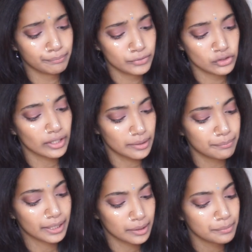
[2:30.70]
shredded
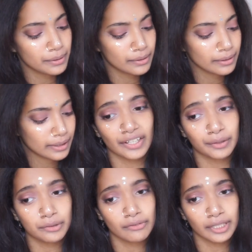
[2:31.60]
paper. I
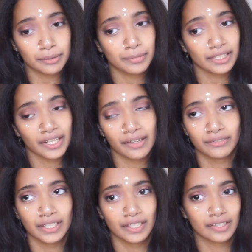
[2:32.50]
would recommend
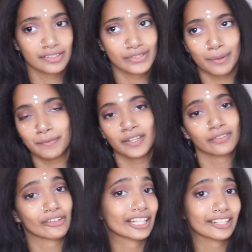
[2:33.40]
having something
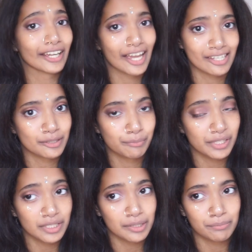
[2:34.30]
like
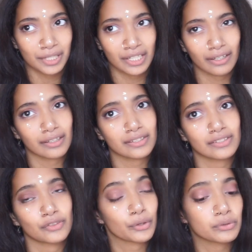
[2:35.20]
aspen because
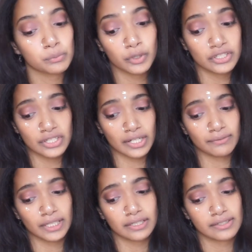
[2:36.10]
those wood
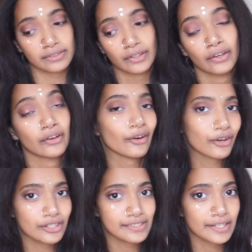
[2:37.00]
shavings
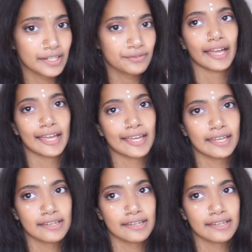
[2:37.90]
are safe and